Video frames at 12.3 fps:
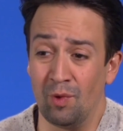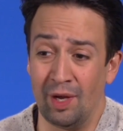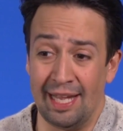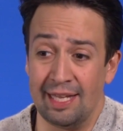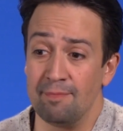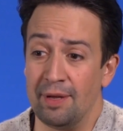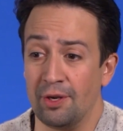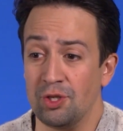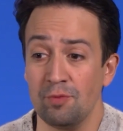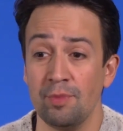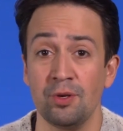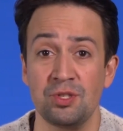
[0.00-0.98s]
What I compared
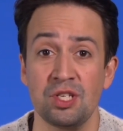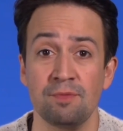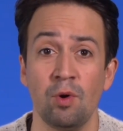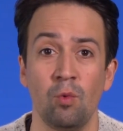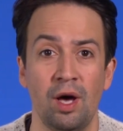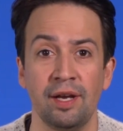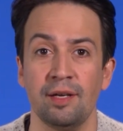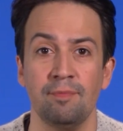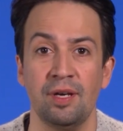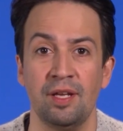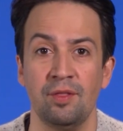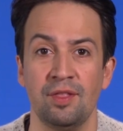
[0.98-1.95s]
to most is Moana,
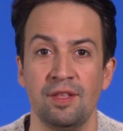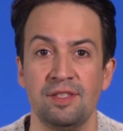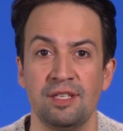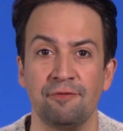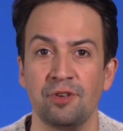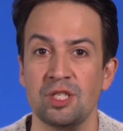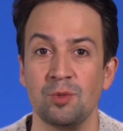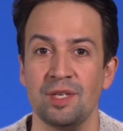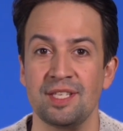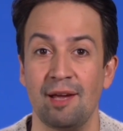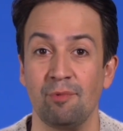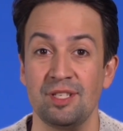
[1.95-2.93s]
but the difference
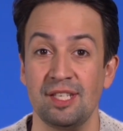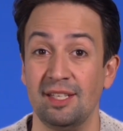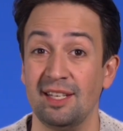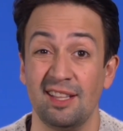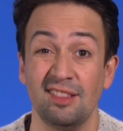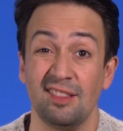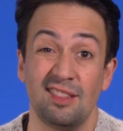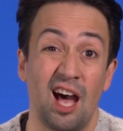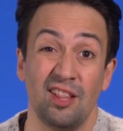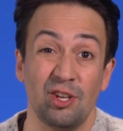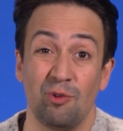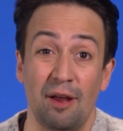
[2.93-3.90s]
was I was in
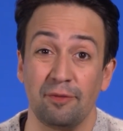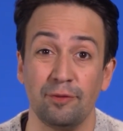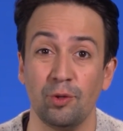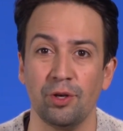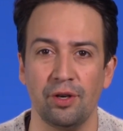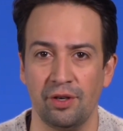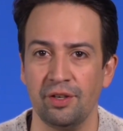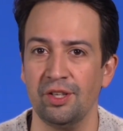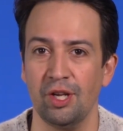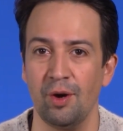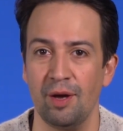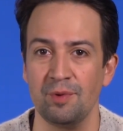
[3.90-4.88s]
on the ground floor.
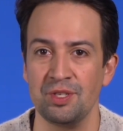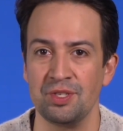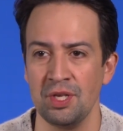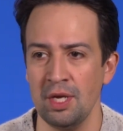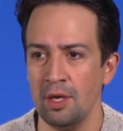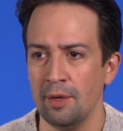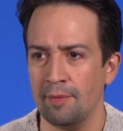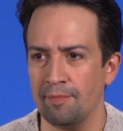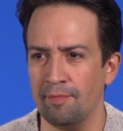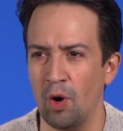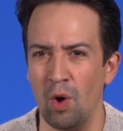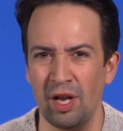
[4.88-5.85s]
You know,
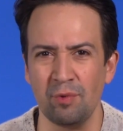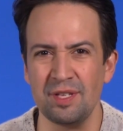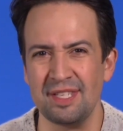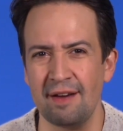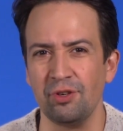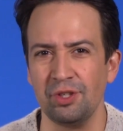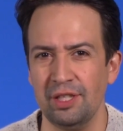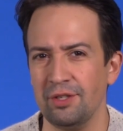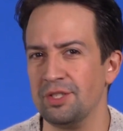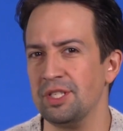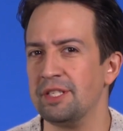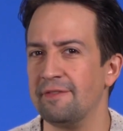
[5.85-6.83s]
Moana was several
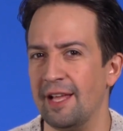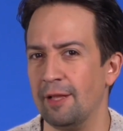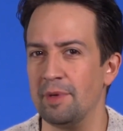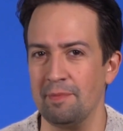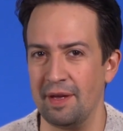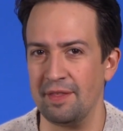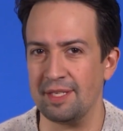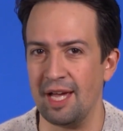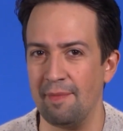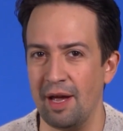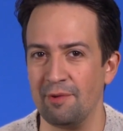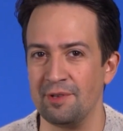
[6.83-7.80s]
years in development by the
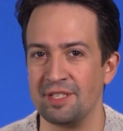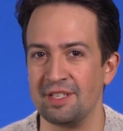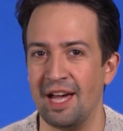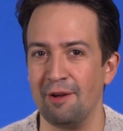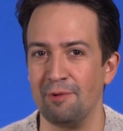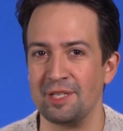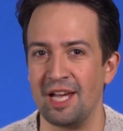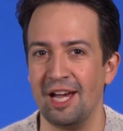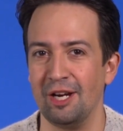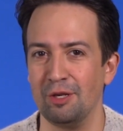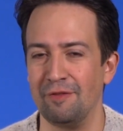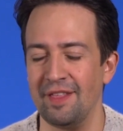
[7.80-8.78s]
time I was
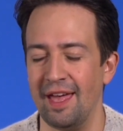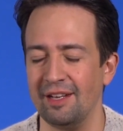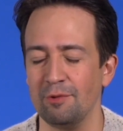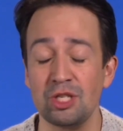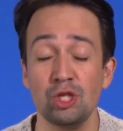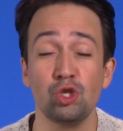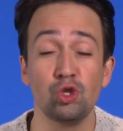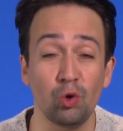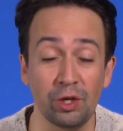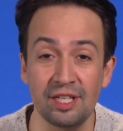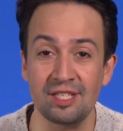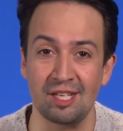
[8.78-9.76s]
hired for that, and it was a
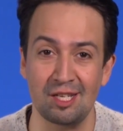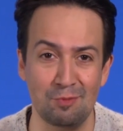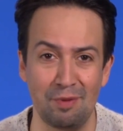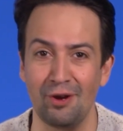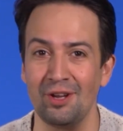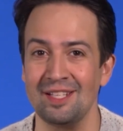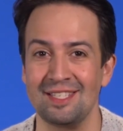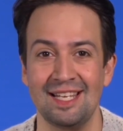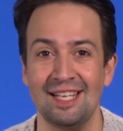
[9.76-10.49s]
joyous experience.